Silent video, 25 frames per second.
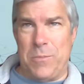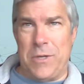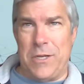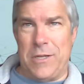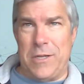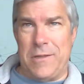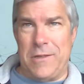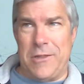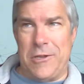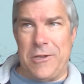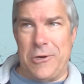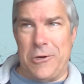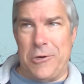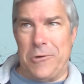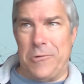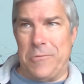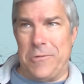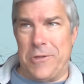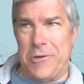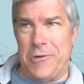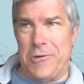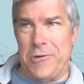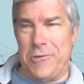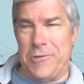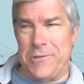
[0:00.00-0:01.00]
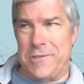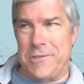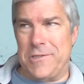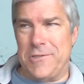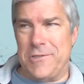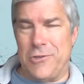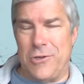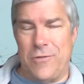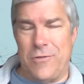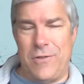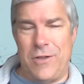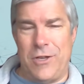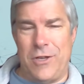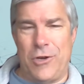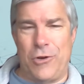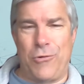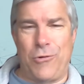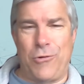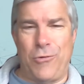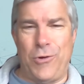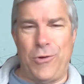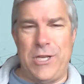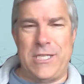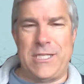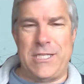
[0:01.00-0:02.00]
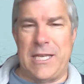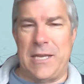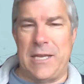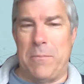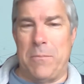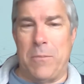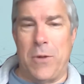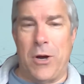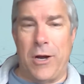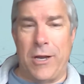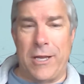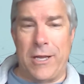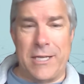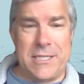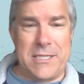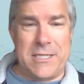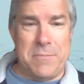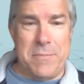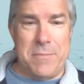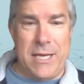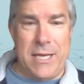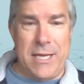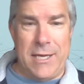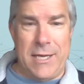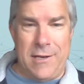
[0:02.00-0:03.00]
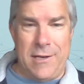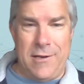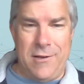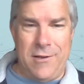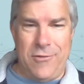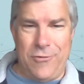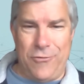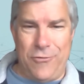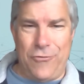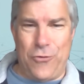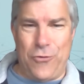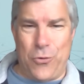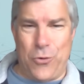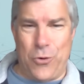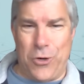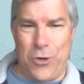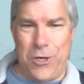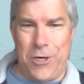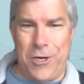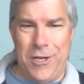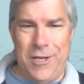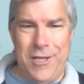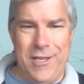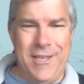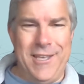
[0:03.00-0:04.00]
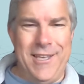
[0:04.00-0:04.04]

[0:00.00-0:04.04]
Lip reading: but there's sort of increasing market demand for,